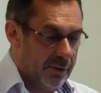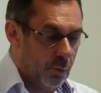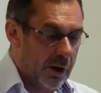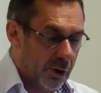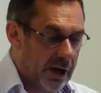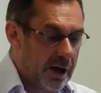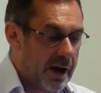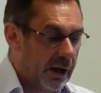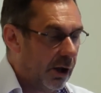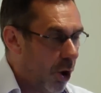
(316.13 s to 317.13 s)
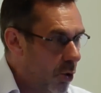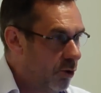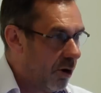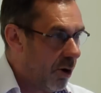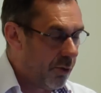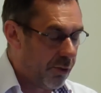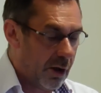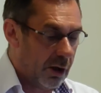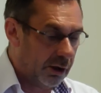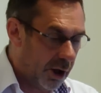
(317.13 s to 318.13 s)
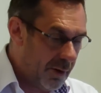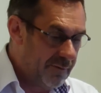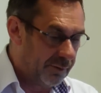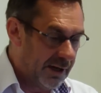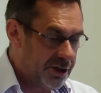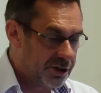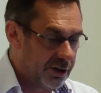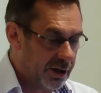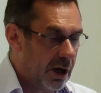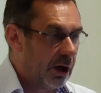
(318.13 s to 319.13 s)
we're looking at a low growth, low inflation,